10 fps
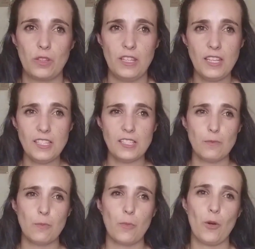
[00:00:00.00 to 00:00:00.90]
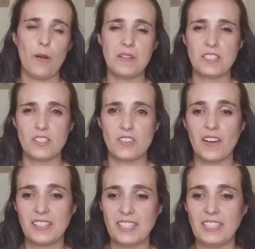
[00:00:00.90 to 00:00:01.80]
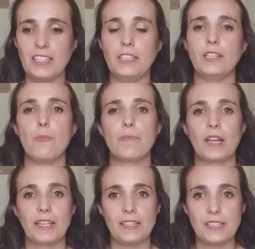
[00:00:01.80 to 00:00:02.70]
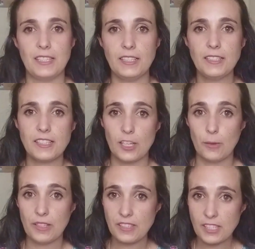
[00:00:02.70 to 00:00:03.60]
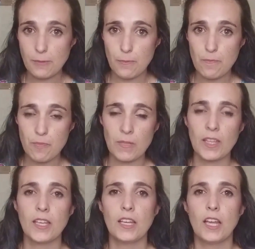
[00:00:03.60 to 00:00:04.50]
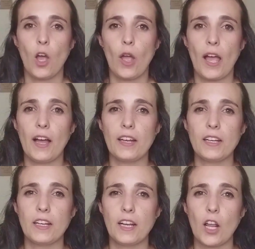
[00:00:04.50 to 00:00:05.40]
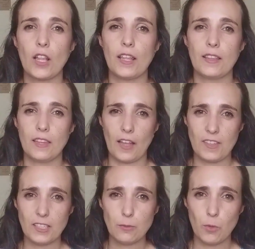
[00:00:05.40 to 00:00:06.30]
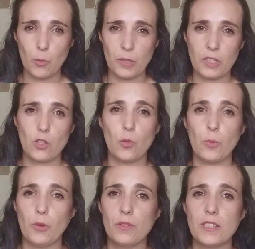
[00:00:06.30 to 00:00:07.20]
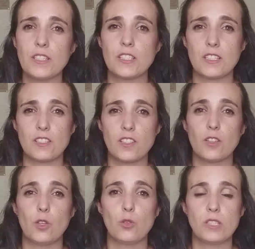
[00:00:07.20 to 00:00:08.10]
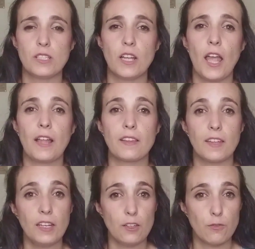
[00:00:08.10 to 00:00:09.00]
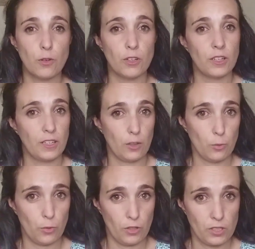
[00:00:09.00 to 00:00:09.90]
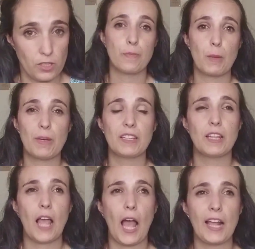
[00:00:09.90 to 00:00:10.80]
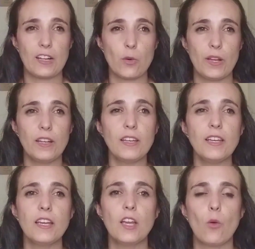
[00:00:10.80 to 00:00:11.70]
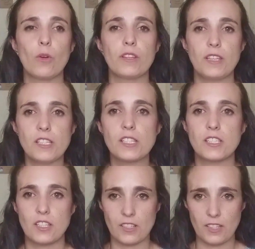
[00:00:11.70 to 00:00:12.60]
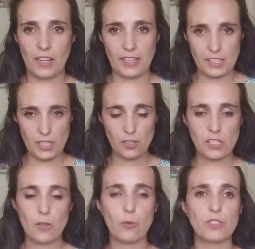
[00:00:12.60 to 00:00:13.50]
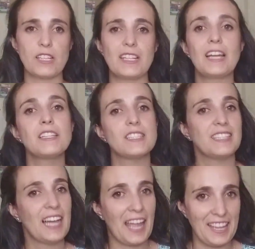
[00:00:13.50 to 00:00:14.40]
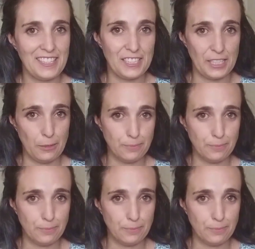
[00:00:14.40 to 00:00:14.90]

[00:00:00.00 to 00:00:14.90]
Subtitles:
this probably started in 1970, and at that moment computers started using telephone networks. But really, when this started seriously, it was in 1980.